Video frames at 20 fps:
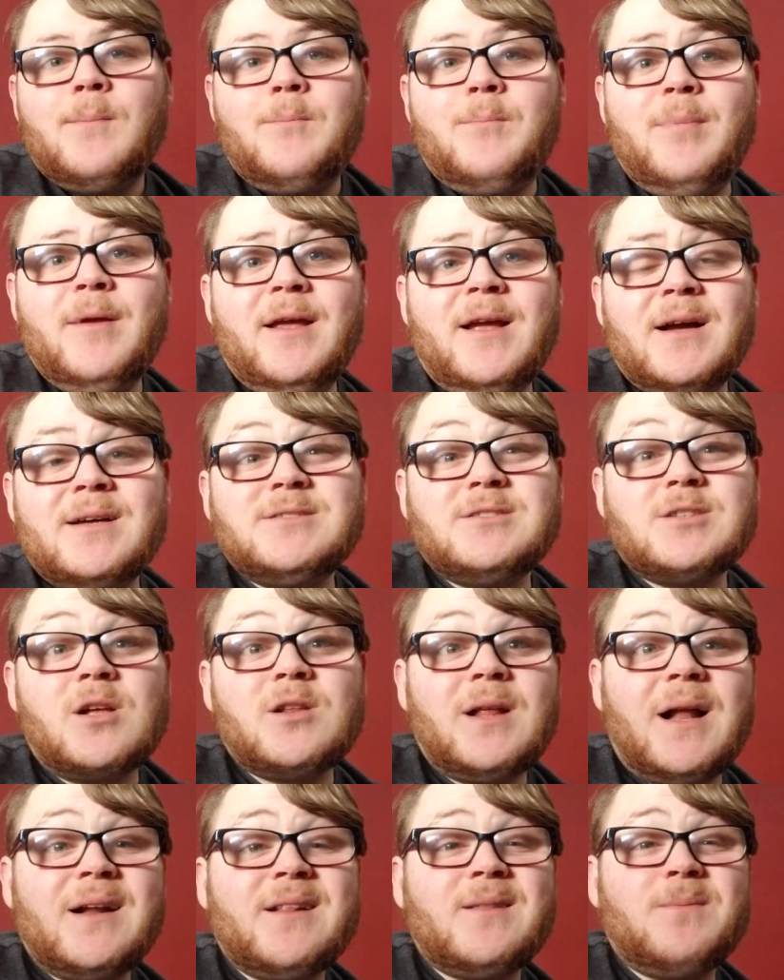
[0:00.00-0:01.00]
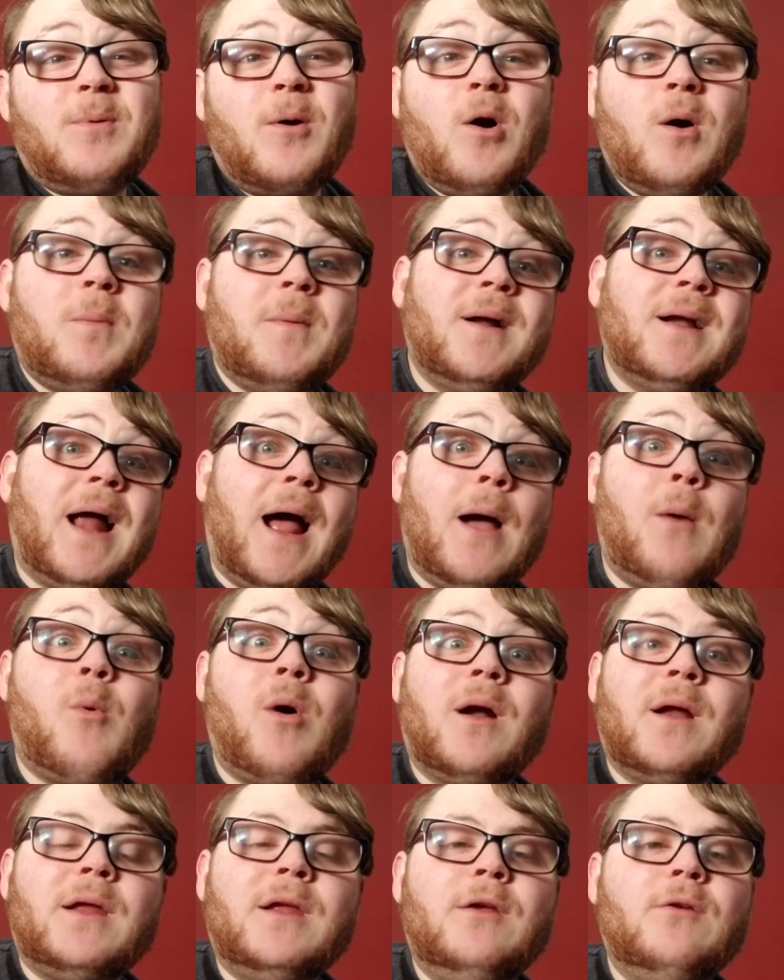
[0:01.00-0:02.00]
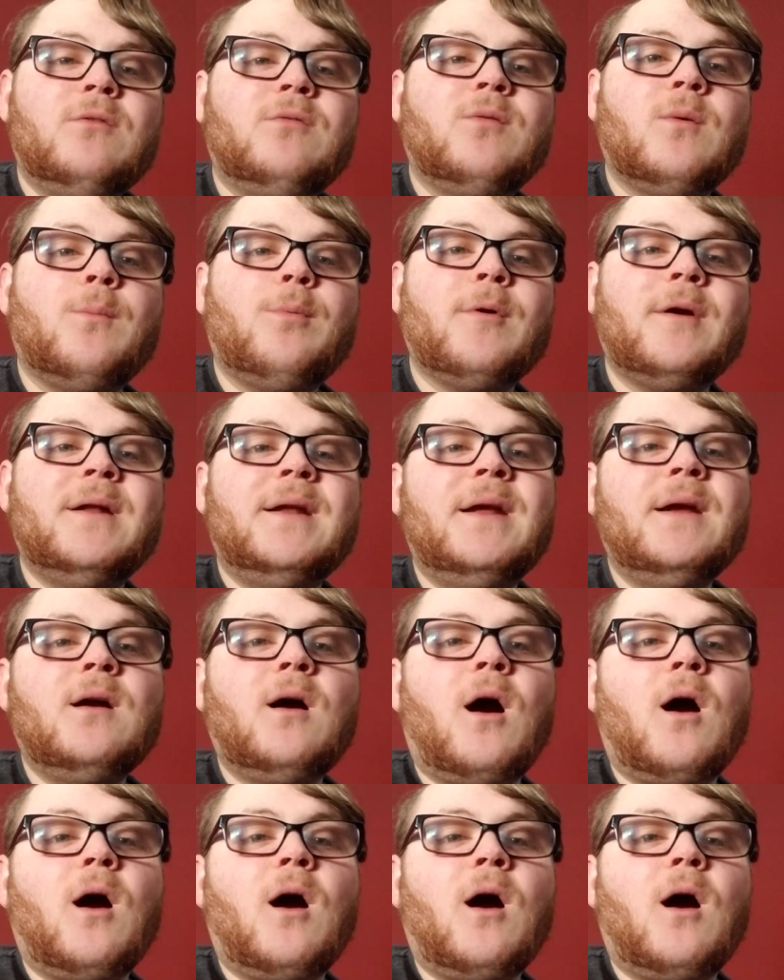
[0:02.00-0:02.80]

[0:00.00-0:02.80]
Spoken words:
because a lot of the Pokemon I want to use for breeding